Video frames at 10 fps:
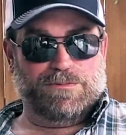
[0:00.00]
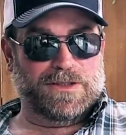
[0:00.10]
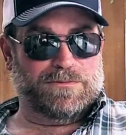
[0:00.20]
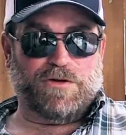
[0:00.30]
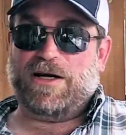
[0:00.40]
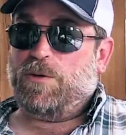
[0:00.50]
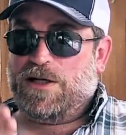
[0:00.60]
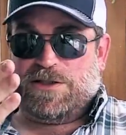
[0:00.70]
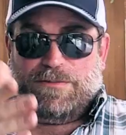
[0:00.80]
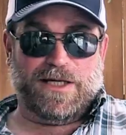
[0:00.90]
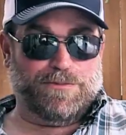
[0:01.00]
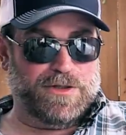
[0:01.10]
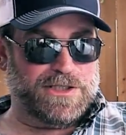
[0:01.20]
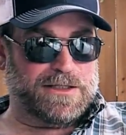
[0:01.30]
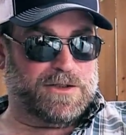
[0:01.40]
But great question, man.
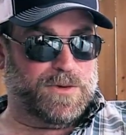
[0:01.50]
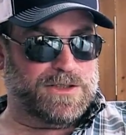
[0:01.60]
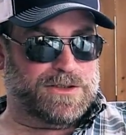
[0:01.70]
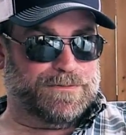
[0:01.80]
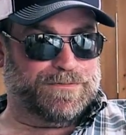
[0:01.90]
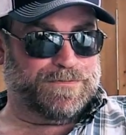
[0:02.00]
Appreciate the question.